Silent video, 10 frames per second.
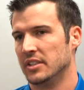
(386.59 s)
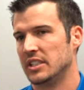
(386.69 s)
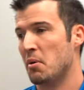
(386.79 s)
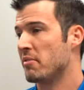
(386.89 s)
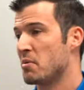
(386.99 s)

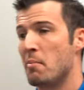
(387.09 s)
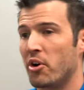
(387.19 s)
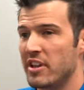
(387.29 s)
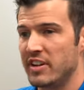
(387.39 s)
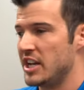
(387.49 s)
some of them
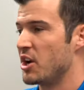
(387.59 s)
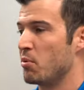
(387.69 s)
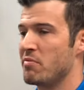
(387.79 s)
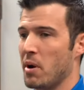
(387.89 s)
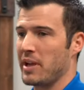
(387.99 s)
aren't even here, but
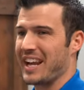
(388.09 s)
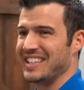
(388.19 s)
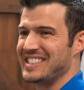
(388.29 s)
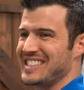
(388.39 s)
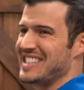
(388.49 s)
we probably
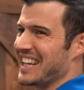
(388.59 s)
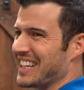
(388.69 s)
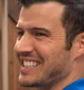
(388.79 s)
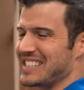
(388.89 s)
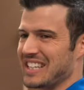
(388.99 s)
added
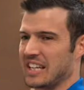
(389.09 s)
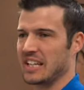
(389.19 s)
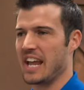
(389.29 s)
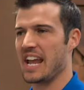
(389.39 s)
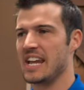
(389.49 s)
6,
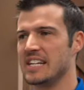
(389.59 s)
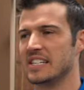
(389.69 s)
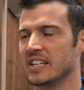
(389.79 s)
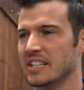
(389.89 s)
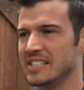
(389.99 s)

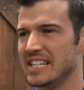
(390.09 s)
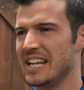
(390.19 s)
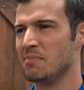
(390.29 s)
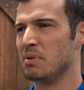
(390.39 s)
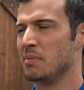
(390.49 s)
8,
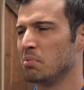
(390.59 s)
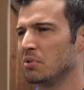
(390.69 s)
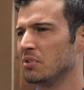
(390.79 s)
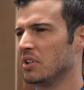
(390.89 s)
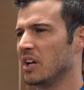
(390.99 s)
10
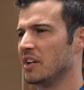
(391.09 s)
people.